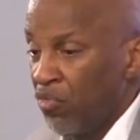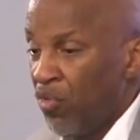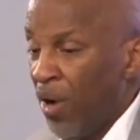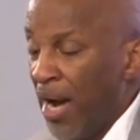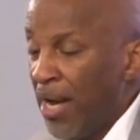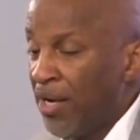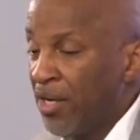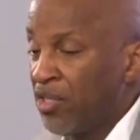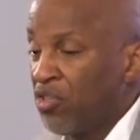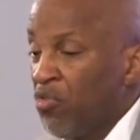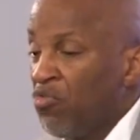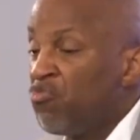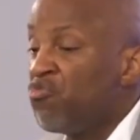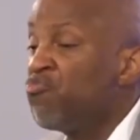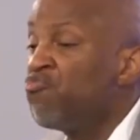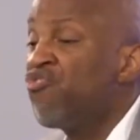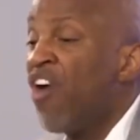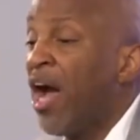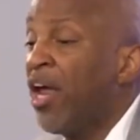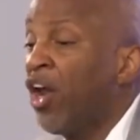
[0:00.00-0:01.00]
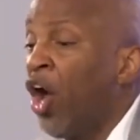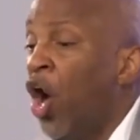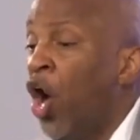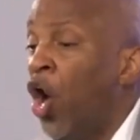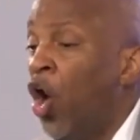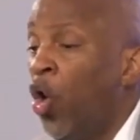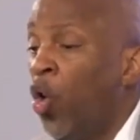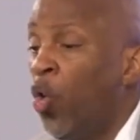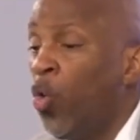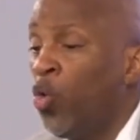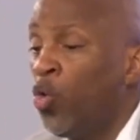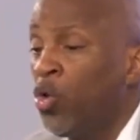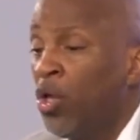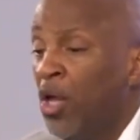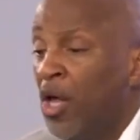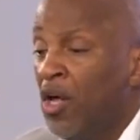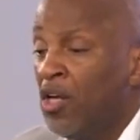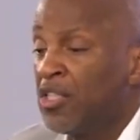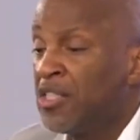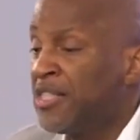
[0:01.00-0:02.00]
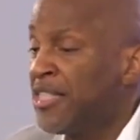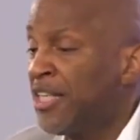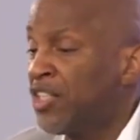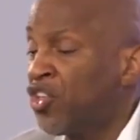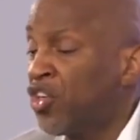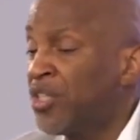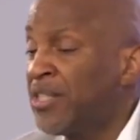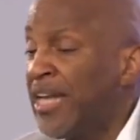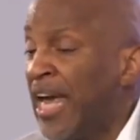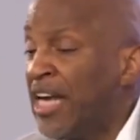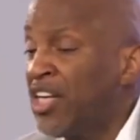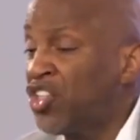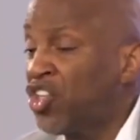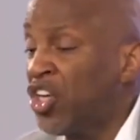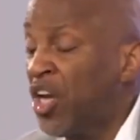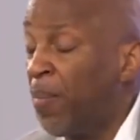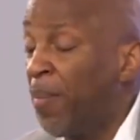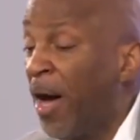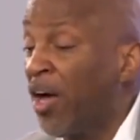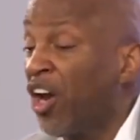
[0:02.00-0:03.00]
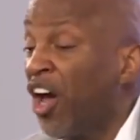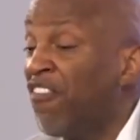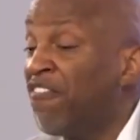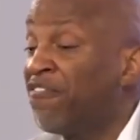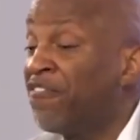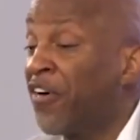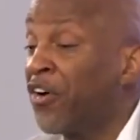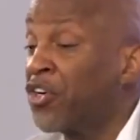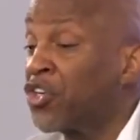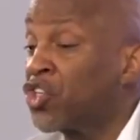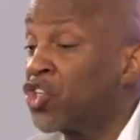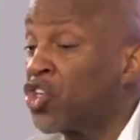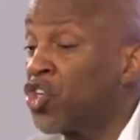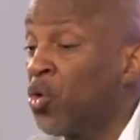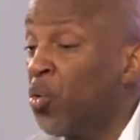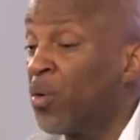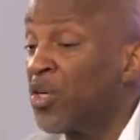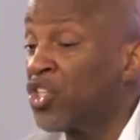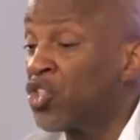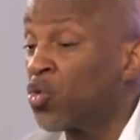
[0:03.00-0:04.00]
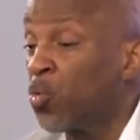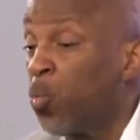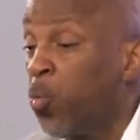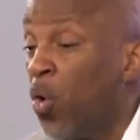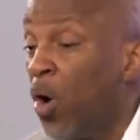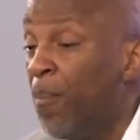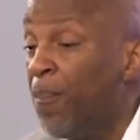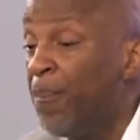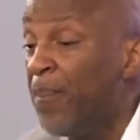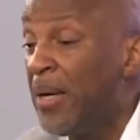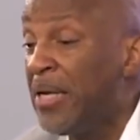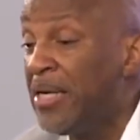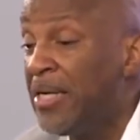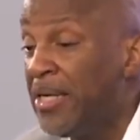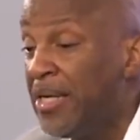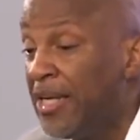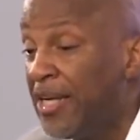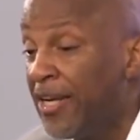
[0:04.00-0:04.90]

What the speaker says: write a whole dissertation about a virtuous woman?